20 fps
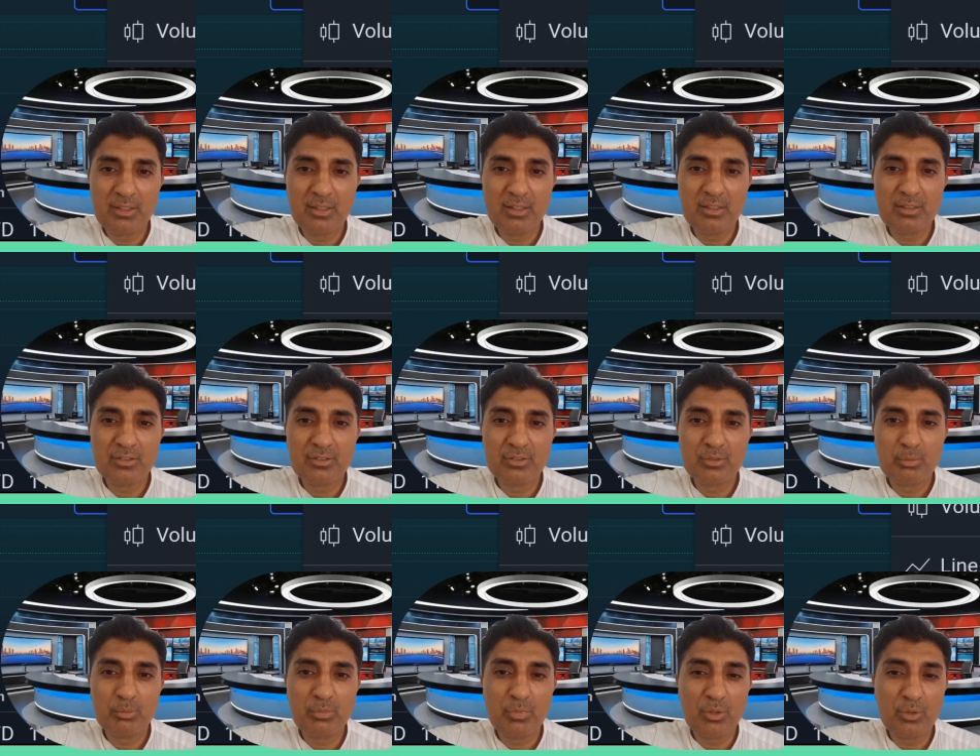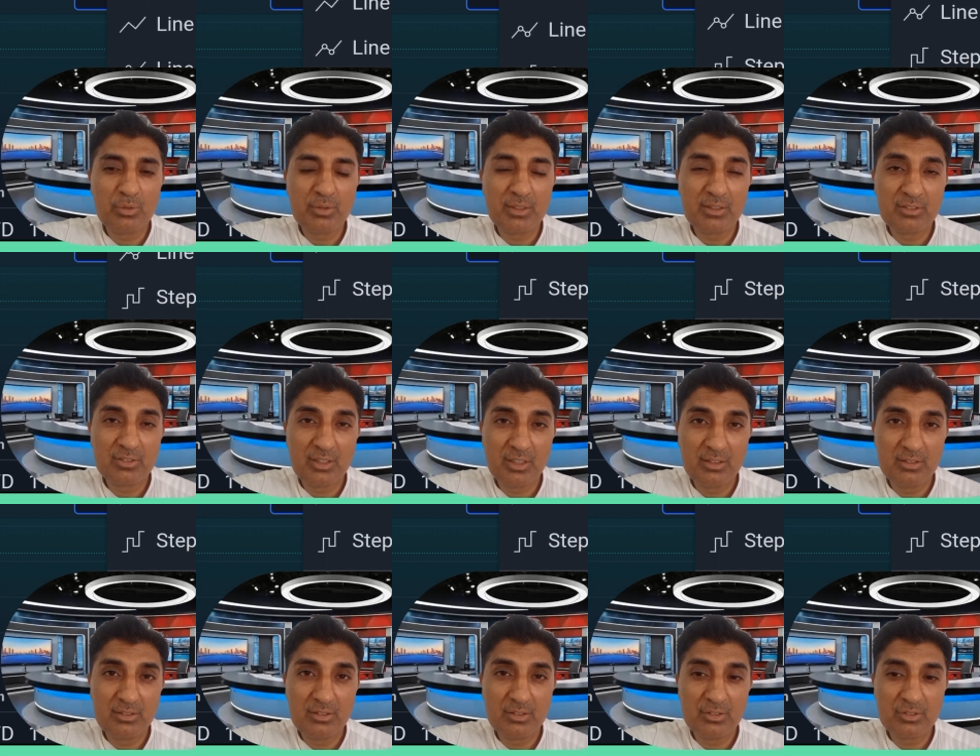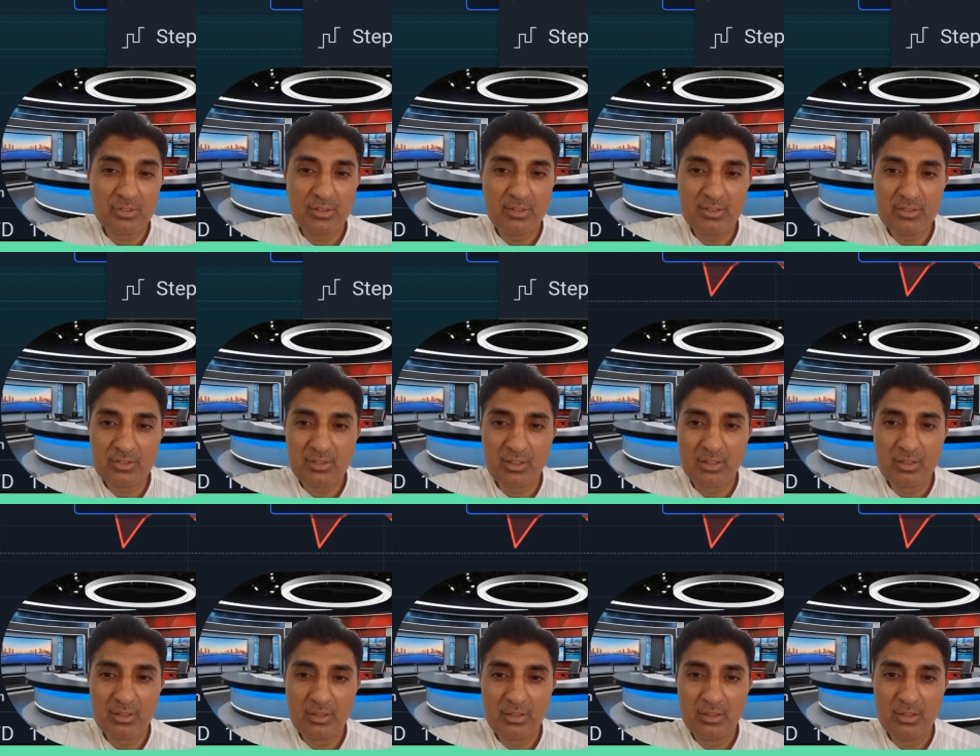days, more exchanges
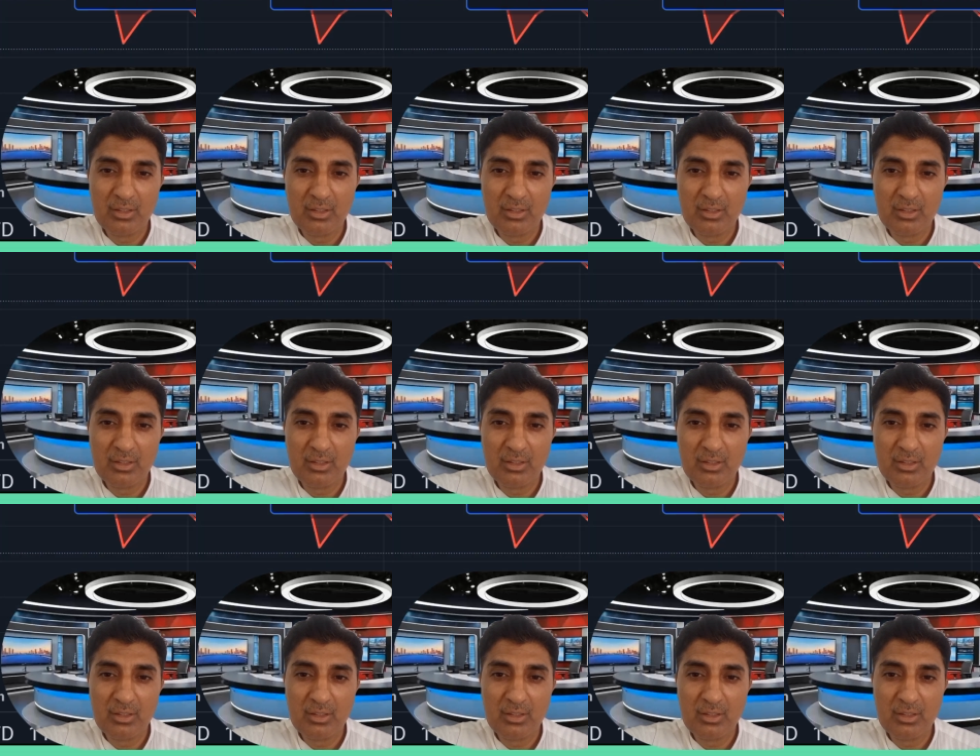listing.